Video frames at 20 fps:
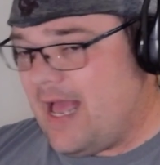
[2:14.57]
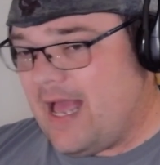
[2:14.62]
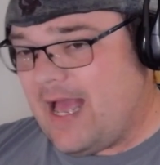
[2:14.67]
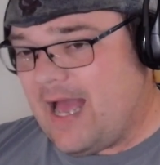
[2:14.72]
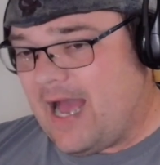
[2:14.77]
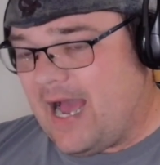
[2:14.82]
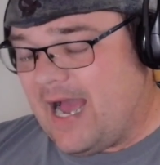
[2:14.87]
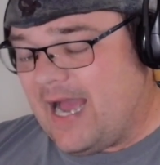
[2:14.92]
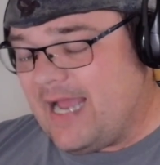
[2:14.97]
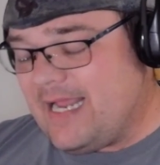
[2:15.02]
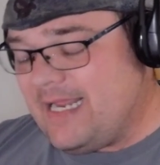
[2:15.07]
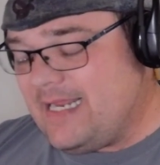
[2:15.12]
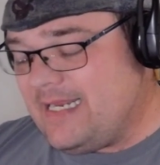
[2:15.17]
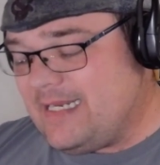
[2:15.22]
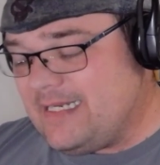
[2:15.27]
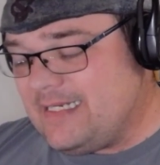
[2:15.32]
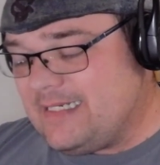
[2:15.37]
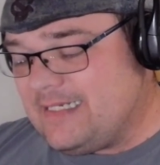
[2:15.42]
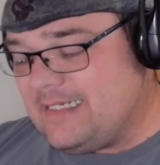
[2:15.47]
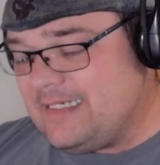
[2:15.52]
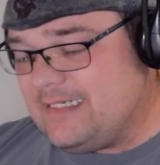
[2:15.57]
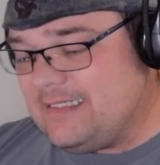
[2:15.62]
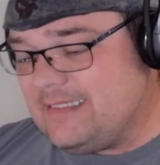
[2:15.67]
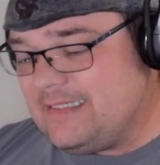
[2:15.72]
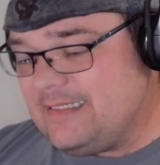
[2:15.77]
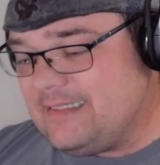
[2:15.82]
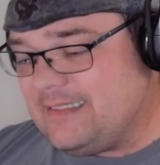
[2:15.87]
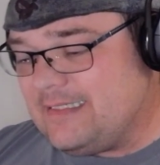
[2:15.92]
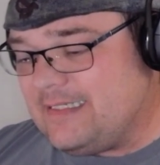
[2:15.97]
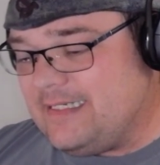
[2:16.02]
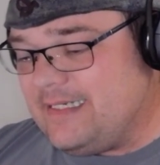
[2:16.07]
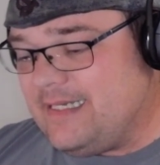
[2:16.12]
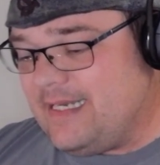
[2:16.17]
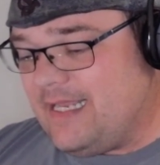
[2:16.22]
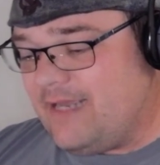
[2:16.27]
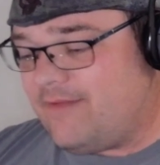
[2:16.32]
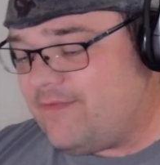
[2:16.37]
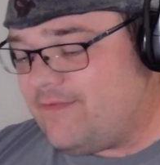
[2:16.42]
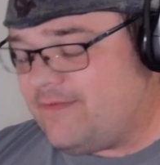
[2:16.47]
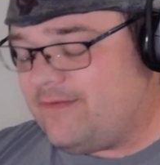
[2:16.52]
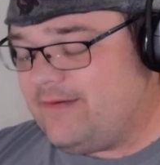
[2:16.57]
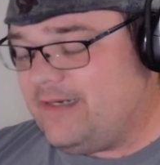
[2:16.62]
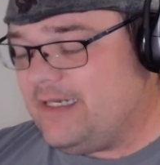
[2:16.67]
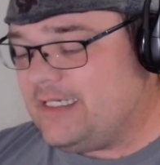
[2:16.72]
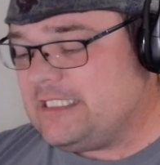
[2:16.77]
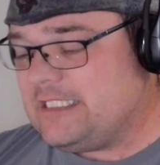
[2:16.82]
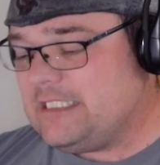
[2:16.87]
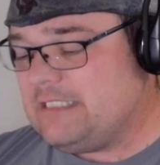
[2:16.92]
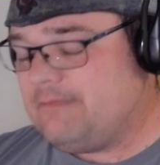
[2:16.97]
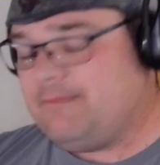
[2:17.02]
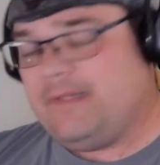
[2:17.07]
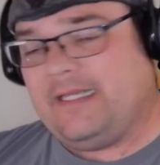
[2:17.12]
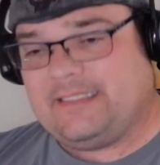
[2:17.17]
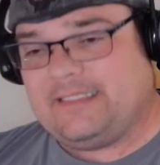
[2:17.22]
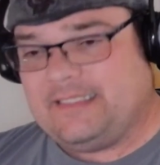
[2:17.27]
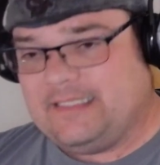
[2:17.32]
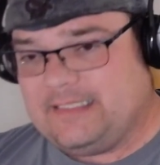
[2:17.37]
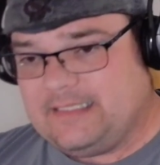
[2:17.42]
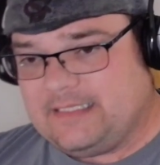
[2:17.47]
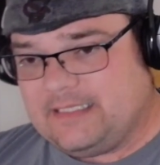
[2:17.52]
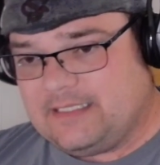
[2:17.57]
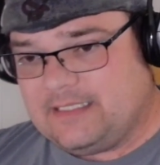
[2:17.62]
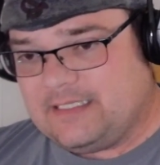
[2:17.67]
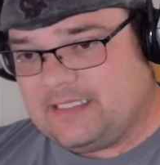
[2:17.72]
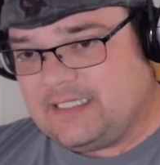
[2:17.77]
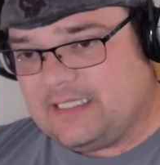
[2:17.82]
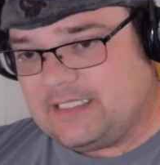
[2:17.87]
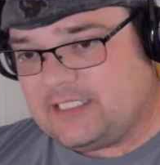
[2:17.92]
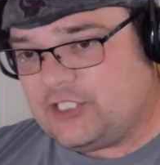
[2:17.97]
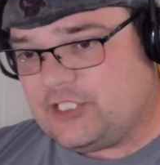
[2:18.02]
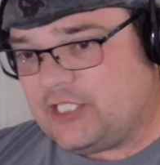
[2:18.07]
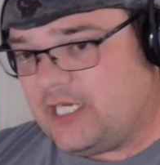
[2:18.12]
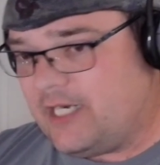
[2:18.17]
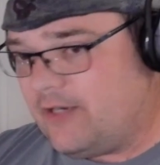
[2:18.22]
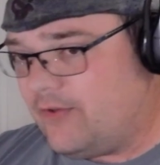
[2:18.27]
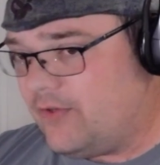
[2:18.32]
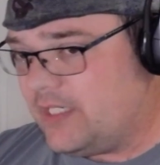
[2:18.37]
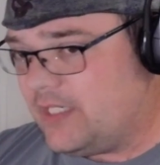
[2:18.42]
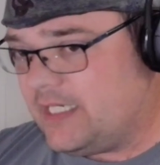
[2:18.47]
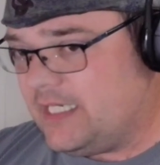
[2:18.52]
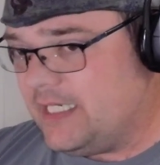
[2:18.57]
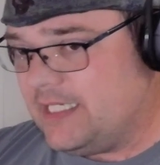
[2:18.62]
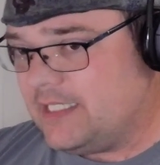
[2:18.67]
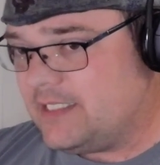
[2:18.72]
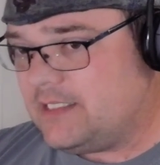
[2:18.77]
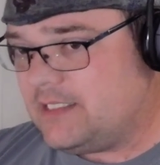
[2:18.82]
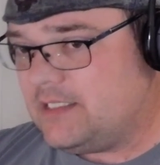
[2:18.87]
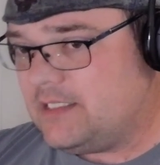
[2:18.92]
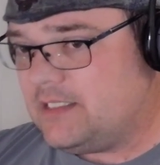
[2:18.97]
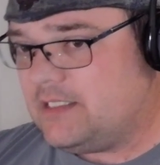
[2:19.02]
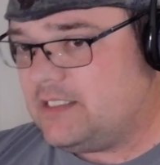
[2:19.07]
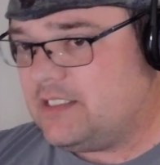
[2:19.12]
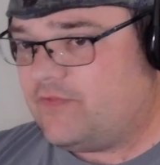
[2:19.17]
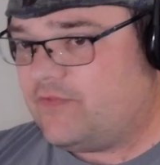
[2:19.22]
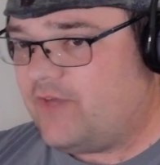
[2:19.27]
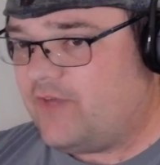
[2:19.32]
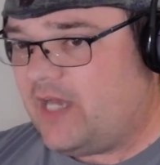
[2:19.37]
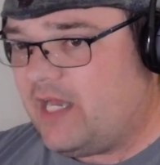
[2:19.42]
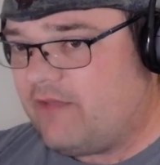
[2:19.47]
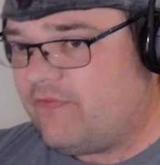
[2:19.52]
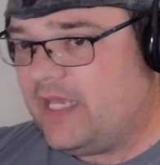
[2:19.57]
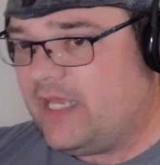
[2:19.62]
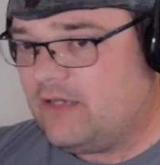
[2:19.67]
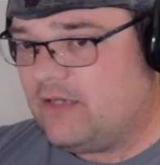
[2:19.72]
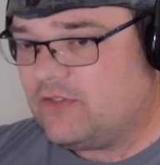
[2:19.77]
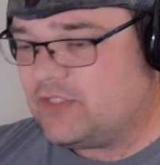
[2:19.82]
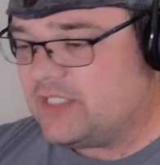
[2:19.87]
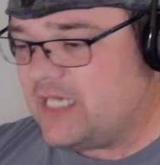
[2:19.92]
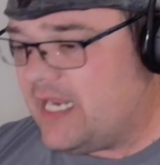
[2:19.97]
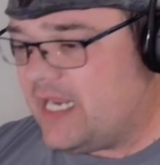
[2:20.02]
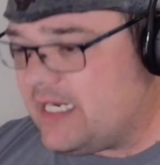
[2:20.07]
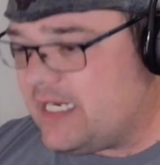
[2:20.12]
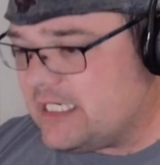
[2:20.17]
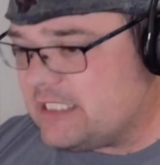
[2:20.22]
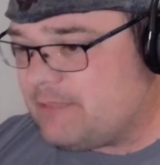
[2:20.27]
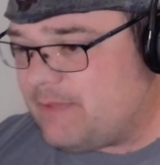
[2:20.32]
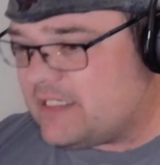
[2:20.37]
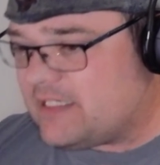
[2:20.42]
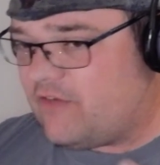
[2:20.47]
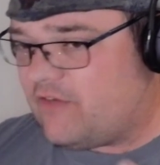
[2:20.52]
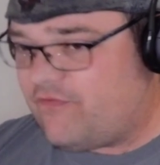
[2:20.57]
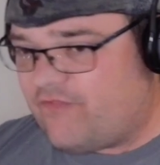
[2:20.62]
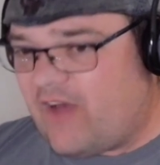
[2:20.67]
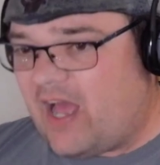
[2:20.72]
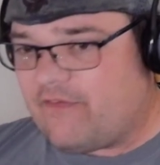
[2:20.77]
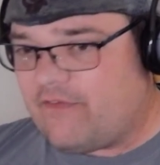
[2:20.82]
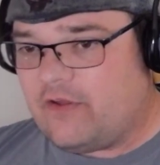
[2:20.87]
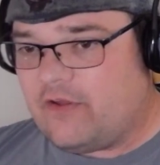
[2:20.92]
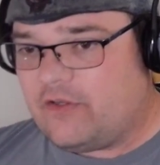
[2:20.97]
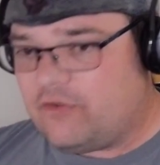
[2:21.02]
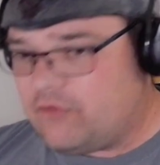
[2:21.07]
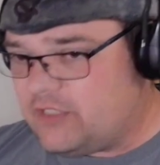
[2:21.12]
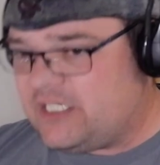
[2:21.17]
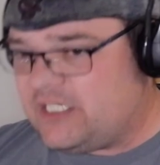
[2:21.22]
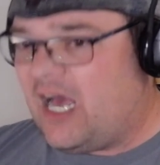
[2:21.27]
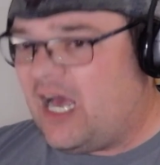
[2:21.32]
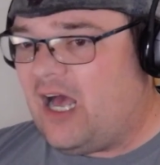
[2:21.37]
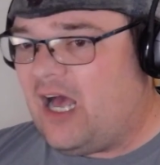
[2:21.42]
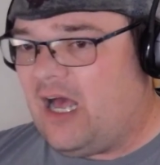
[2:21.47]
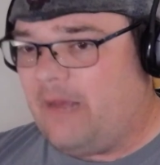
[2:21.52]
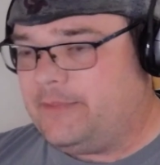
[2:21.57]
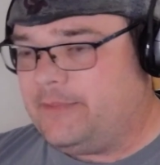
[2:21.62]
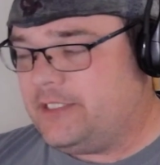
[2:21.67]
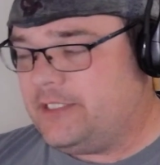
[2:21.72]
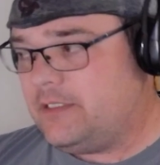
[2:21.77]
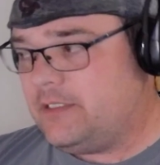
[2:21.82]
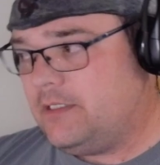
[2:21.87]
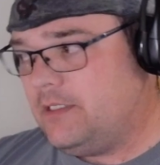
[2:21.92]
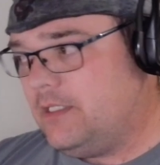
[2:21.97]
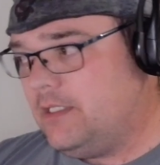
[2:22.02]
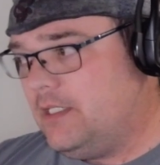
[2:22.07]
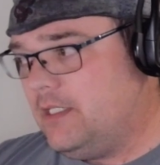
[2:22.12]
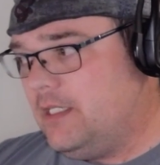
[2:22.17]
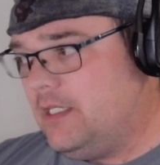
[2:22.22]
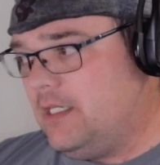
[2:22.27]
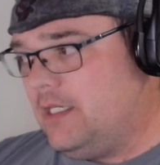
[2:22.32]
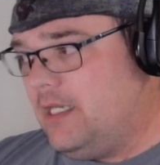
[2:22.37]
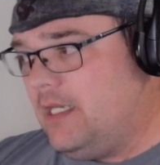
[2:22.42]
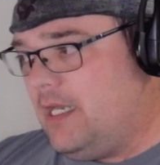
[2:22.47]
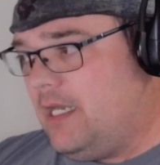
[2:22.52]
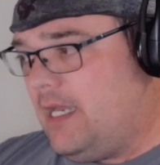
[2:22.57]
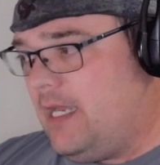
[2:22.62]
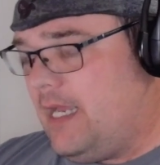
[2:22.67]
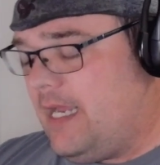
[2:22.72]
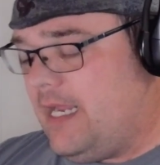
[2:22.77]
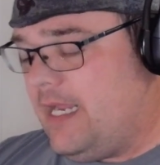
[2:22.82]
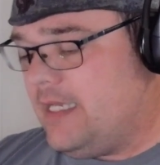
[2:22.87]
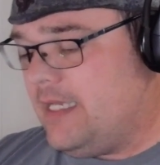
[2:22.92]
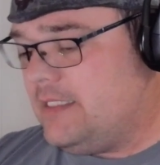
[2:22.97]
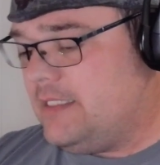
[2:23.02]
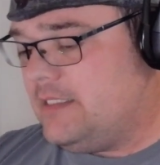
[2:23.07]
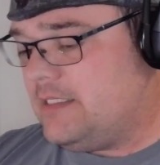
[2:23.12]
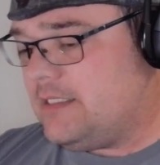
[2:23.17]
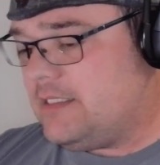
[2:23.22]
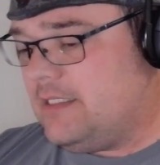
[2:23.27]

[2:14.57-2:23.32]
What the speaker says: I never expected this channel to get to 5,000. I expected 500 tops, and